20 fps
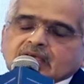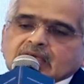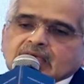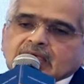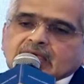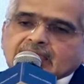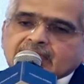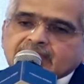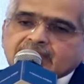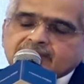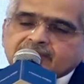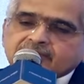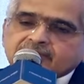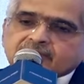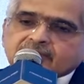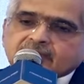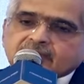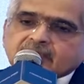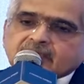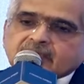
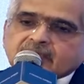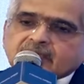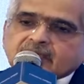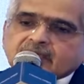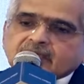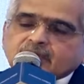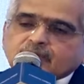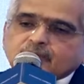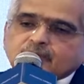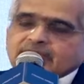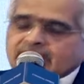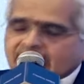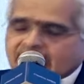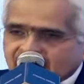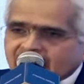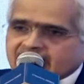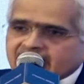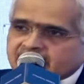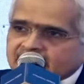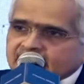And we
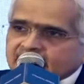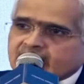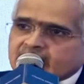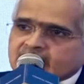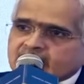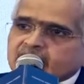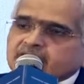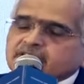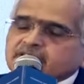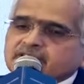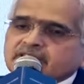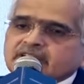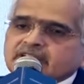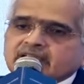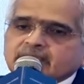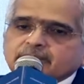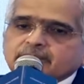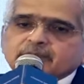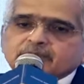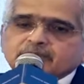had in our
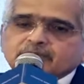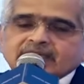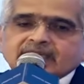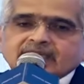country, I mean, we